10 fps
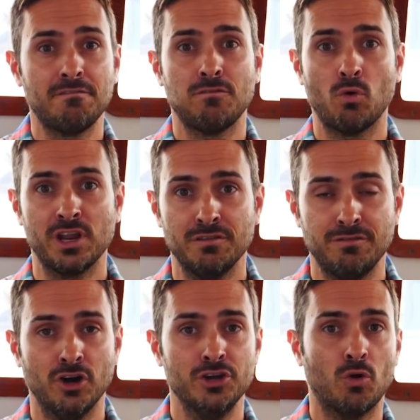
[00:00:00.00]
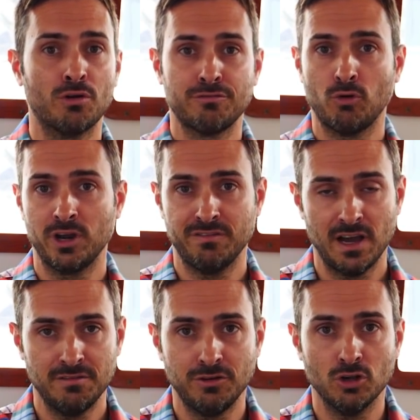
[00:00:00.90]
40-foot or
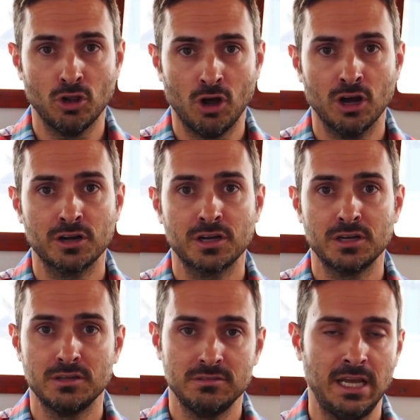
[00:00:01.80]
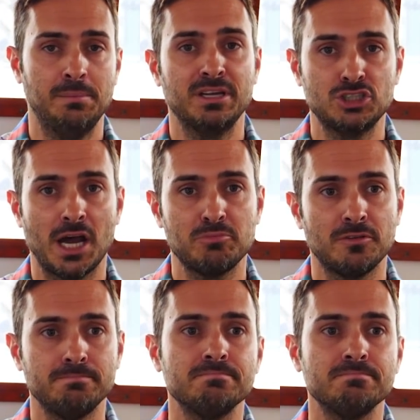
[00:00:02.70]
45-foot long taping jobs.